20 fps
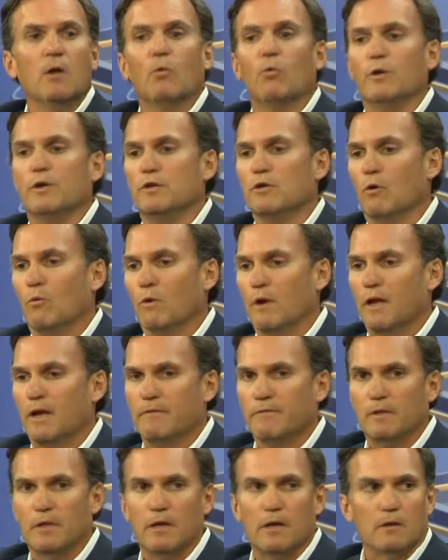We don't want to
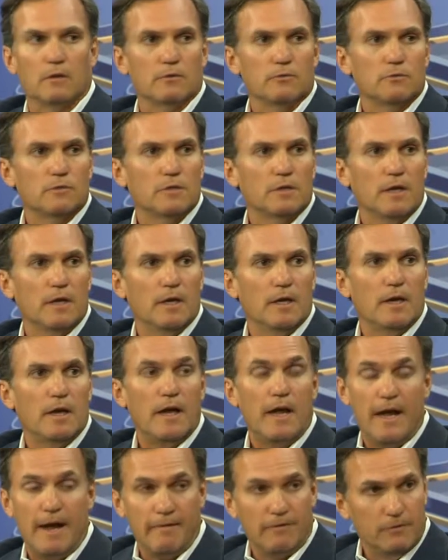have a lot of loose skin
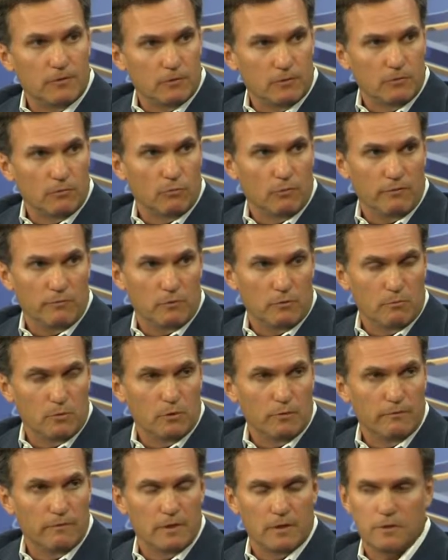after we've
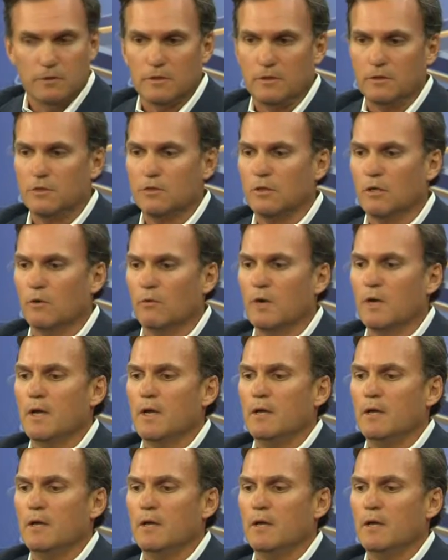removed this, and so